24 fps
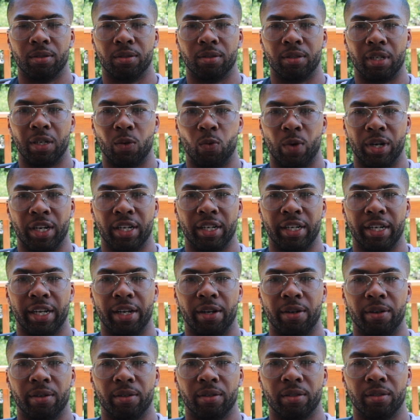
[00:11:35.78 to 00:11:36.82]
They went in
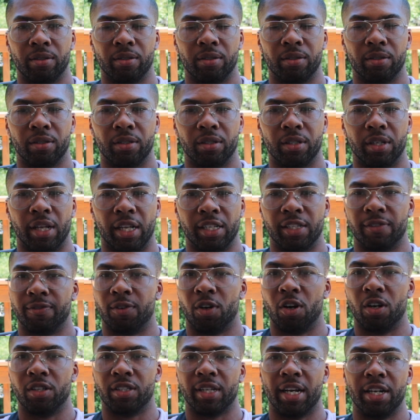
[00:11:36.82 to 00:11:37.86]
there. As
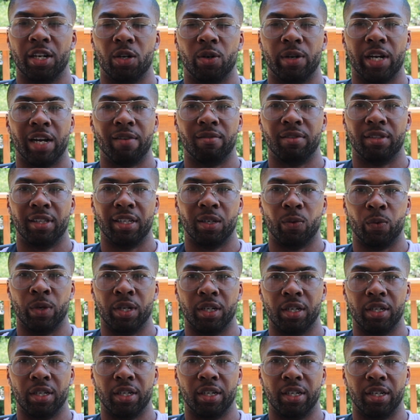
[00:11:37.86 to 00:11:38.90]
far as I know, everything
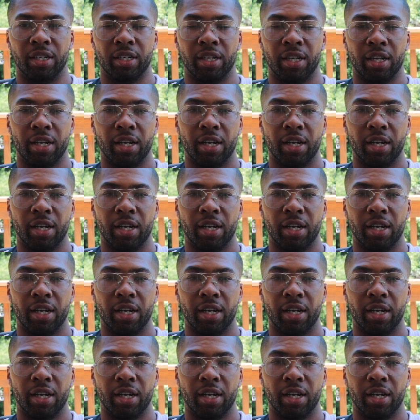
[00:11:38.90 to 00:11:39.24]
went good.